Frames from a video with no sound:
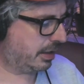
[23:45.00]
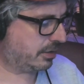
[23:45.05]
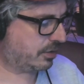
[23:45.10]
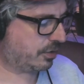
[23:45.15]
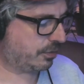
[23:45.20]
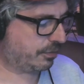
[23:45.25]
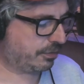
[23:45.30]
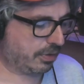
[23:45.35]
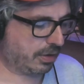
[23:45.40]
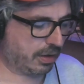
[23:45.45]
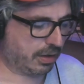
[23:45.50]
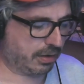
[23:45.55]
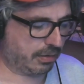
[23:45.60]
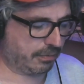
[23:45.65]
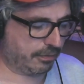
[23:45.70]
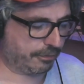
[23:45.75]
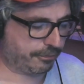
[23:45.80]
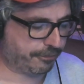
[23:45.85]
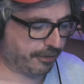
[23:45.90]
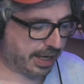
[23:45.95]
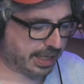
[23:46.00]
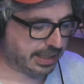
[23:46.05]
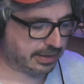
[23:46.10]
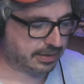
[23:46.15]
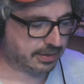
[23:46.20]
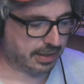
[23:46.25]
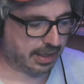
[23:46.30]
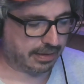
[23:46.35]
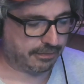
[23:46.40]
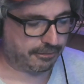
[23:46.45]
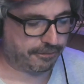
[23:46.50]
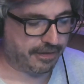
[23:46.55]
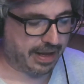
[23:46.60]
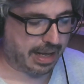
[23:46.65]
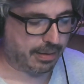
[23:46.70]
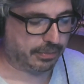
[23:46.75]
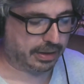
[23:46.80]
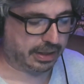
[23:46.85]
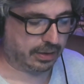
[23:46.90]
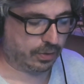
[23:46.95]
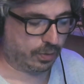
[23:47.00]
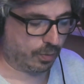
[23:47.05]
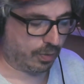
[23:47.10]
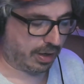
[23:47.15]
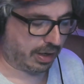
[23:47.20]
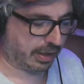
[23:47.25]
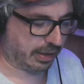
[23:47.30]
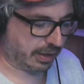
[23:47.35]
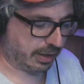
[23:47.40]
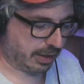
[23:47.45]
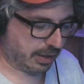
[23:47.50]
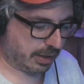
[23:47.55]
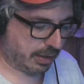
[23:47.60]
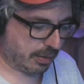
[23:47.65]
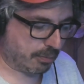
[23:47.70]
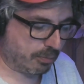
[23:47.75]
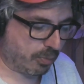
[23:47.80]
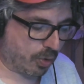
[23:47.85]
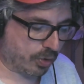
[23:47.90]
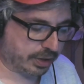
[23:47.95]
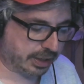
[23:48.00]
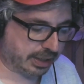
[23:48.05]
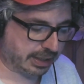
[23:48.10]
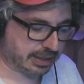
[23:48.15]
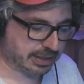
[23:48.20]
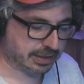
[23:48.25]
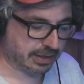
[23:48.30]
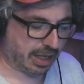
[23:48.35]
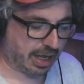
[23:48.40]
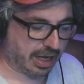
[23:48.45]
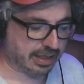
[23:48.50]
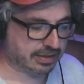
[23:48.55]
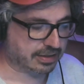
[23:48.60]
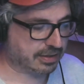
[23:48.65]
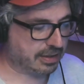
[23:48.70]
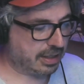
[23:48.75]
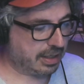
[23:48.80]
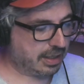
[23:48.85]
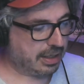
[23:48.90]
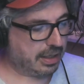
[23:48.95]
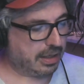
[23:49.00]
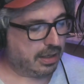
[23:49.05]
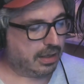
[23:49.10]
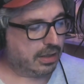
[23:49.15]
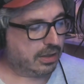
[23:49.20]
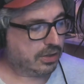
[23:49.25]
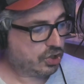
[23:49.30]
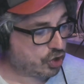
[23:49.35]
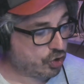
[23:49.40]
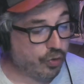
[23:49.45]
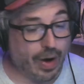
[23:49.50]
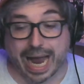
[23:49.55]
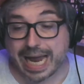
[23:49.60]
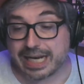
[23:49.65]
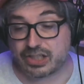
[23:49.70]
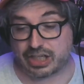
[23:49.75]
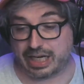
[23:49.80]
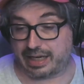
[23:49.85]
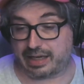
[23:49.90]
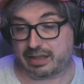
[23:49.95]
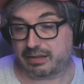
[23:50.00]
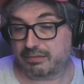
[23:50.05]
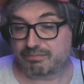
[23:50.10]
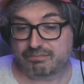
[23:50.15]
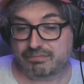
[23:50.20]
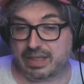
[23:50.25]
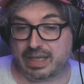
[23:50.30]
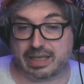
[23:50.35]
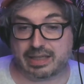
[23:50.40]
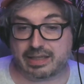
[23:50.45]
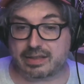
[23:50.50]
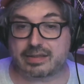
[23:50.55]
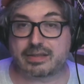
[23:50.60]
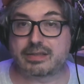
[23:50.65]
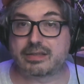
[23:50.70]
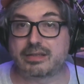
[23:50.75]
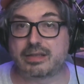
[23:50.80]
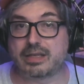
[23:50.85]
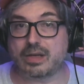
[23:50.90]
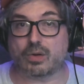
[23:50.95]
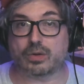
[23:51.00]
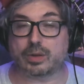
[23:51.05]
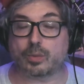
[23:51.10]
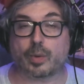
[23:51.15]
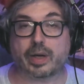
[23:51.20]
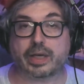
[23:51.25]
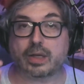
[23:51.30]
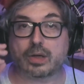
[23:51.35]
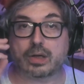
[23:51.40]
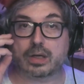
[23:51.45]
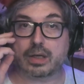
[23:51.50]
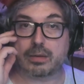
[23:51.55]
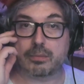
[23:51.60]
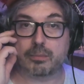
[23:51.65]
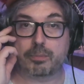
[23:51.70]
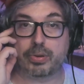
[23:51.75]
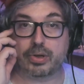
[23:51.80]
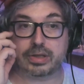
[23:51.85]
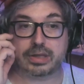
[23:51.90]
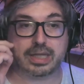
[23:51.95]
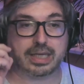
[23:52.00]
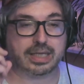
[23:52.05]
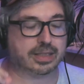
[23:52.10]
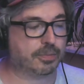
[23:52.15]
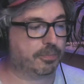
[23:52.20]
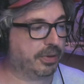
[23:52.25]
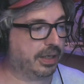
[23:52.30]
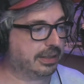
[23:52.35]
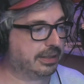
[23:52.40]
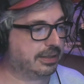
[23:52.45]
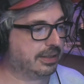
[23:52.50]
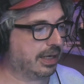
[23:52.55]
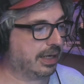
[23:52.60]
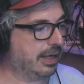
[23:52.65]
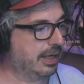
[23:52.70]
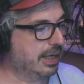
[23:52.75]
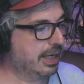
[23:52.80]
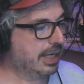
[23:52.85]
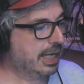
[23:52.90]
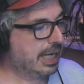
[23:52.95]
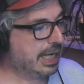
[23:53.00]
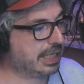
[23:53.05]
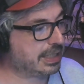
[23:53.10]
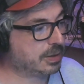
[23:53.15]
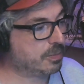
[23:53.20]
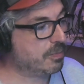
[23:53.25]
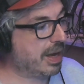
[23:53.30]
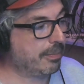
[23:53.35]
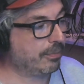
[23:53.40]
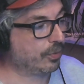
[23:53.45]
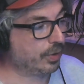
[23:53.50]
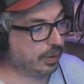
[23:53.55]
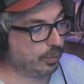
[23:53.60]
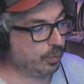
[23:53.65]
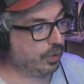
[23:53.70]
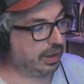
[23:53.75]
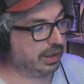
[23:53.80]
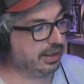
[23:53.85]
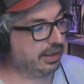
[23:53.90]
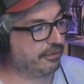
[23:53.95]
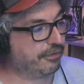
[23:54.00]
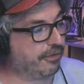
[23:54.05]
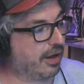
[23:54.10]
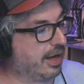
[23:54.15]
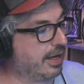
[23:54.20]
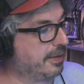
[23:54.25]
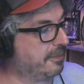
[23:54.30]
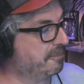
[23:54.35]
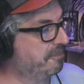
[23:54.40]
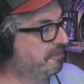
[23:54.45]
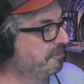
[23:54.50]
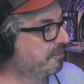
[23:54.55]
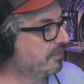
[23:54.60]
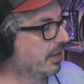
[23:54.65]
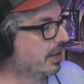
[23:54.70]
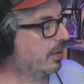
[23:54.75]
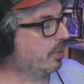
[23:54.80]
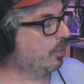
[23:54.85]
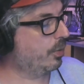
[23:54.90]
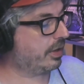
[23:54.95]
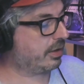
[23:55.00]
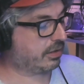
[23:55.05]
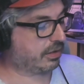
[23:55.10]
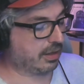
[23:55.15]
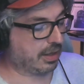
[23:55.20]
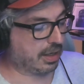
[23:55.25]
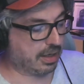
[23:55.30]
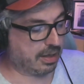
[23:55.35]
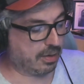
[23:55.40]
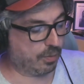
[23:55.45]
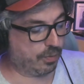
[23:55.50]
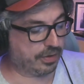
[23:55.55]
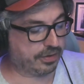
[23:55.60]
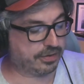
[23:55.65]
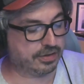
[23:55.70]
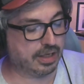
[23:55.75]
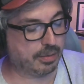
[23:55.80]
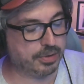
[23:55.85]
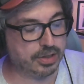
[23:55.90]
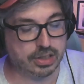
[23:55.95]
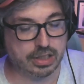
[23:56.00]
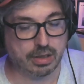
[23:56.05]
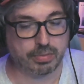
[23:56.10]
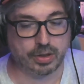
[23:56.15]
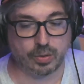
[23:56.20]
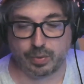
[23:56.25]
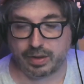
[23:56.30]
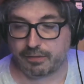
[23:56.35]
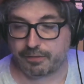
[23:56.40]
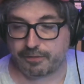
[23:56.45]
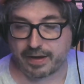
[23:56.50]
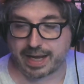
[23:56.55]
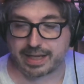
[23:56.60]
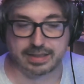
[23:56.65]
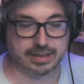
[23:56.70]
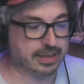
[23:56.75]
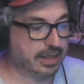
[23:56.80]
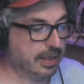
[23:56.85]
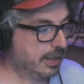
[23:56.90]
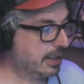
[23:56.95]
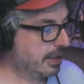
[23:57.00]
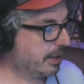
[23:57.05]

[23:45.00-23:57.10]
to friends and family who are mourning his loss. Tragic is the only way you can put this, but his memory will live on with WWE fans